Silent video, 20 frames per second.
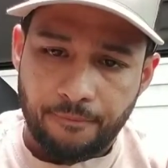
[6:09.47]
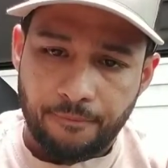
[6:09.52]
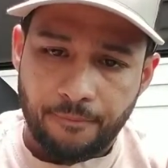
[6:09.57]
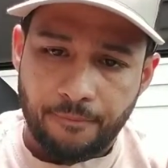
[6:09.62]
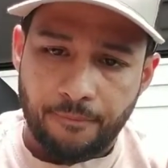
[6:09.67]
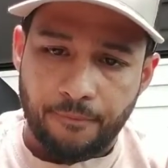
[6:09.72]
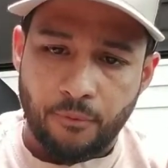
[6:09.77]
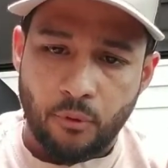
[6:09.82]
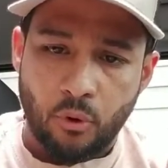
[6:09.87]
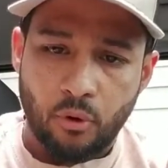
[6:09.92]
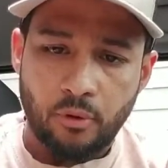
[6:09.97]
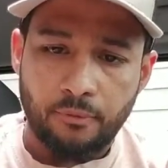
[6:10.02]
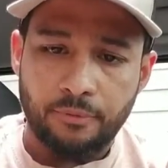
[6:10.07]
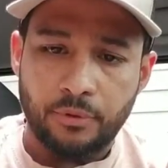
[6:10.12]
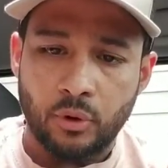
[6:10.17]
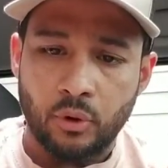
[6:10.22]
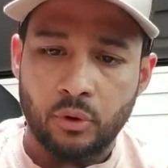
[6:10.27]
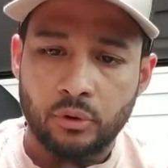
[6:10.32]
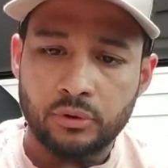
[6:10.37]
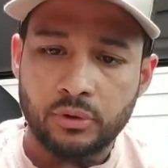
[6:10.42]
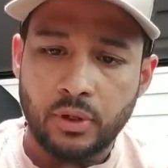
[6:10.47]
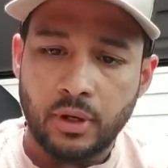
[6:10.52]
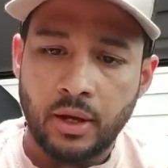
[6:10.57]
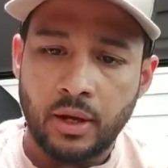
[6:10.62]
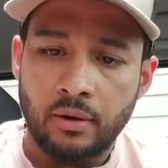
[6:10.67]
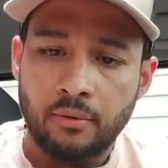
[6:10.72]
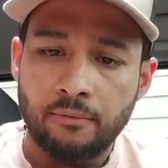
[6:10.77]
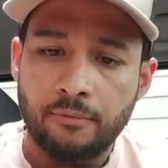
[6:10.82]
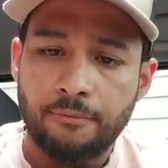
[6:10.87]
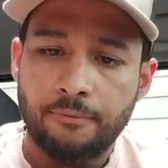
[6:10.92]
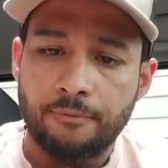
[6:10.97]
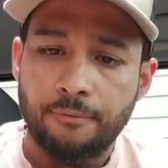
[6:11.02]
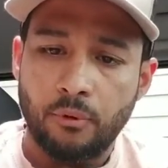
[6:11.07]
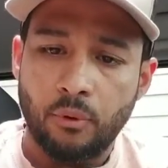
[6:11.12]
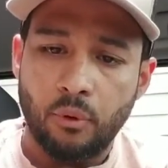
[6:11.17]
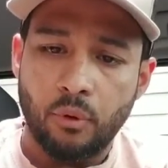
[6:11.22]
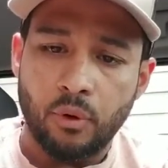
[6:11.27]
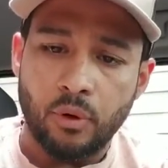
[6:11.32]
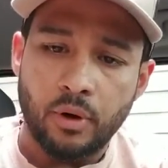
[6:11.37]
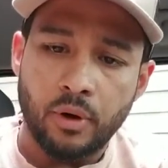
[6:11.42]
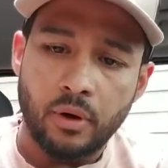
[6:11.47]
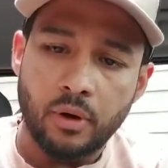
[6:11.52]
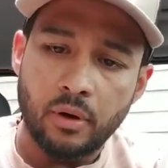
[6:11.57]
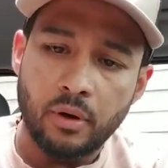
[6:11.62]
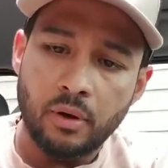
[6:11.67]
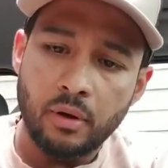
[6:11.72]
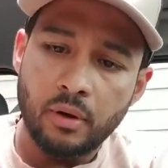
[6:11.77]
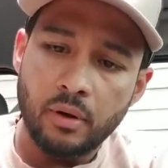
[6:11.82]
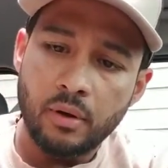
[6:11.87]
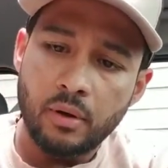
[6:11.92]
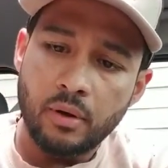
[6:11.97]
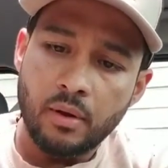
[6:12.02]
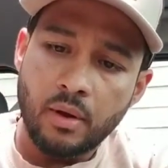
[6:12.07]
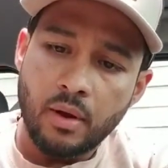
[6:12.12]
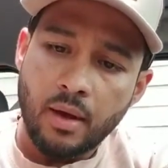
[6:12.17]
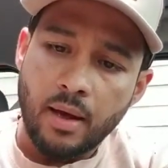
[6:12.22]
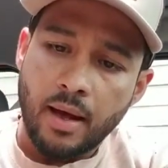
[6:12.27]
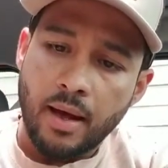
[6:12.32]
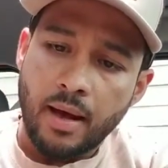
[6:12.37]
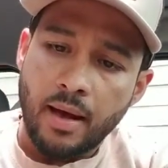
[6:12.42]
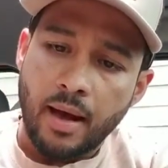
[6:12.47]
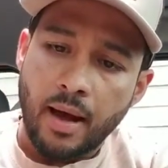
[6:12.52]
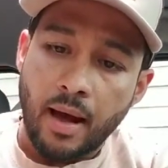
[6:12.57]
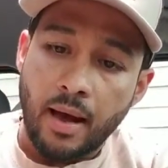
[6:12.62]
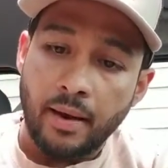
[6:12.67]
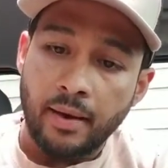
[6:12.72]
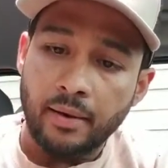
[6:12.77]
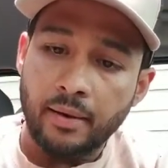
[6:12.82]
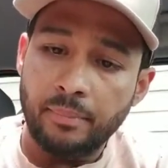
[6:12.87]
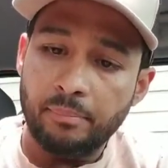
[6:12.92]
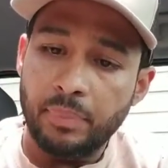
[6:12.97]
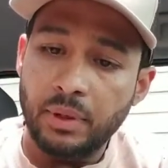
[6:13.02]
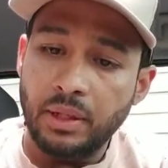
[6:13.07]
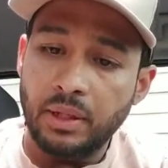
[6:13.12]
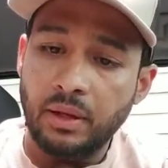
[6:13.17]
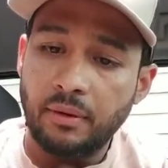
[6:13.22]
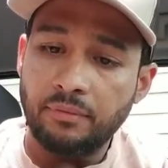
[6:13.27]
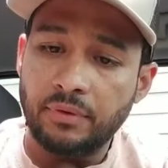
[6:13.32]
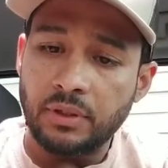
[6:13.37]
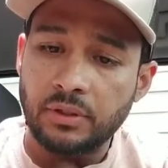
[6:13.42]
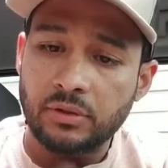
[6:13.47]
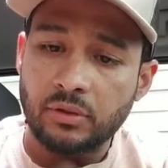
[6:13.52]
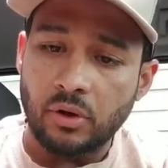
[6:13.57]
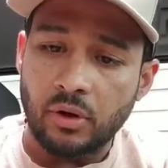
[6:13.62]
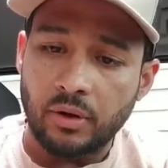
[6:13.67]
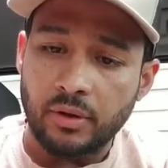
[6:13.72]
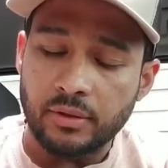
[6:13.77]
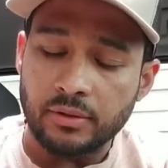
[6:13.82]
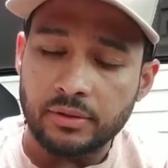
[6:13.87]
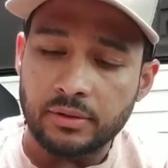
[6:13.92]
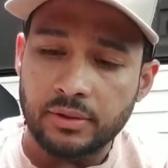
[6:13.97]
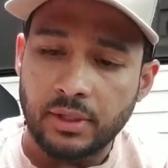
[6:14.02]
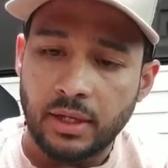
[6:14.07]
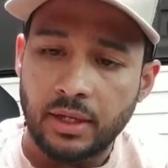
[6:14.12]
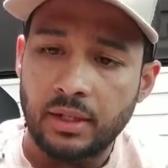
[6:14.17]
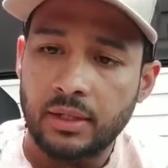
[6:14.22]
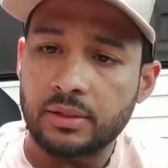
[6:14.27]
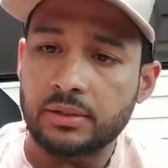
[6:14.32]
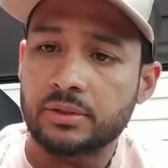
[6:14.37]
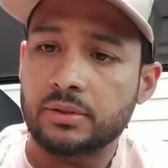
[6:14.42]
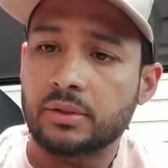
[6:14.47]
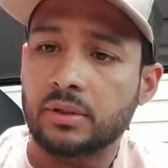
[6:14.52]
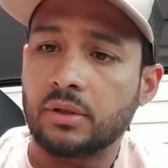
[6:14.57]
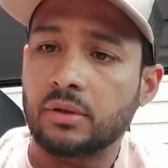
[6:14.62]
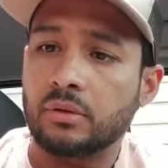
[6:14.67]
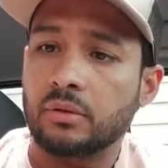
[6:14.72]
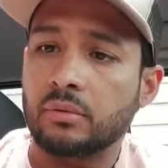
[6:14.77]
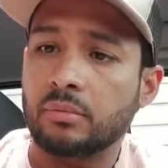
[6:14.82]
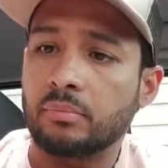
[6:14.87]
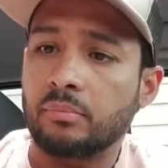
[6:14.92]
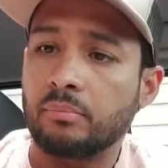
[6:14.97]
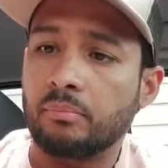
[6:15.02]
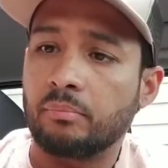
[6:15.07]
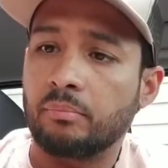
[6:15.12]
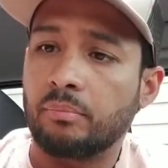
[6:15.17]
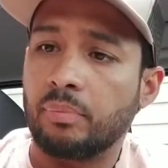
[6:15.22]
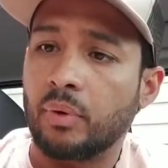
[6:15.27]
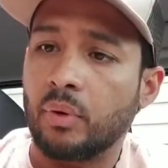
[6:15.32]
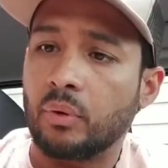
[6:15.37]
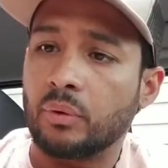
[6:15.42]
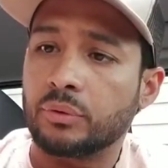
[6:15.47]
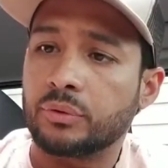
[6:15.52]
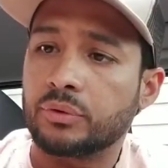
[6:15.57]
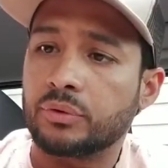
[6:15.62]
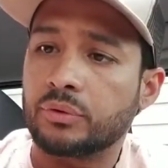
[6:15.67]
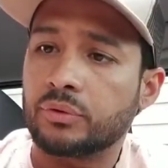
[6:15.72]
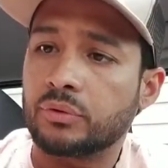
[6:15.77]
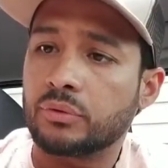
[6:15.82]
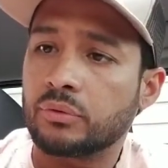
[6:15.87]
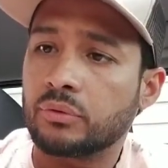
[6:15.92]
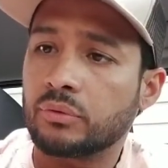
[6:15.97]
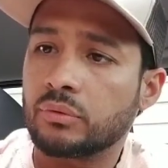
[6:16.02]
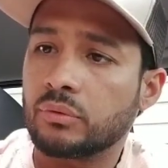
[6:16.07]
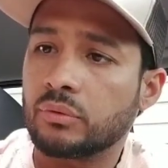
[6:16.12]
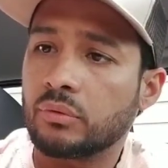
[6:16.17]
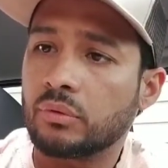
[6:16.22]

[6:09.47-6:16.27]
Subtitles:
4 of those, and 4, I believe these are stainless steel bolts.